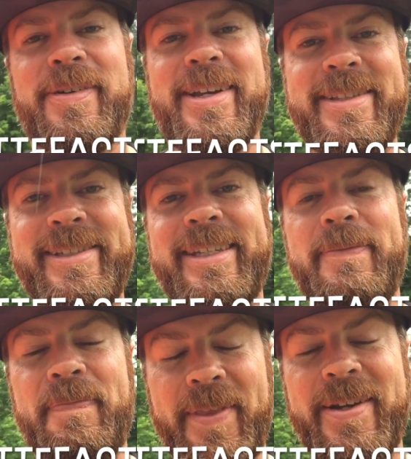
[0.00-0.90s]
They're still
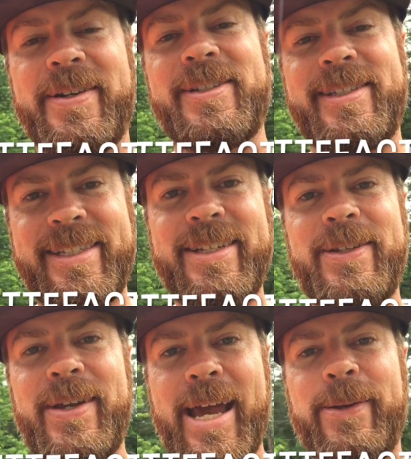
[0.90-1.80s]
out there,
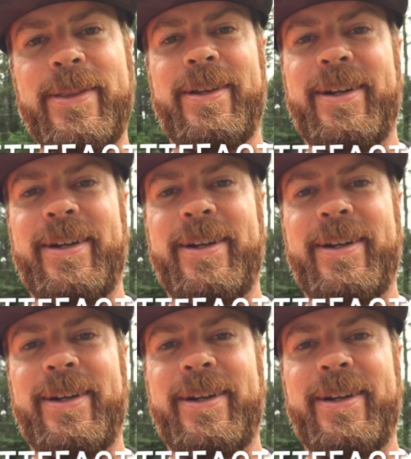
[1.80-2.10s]
friends. They are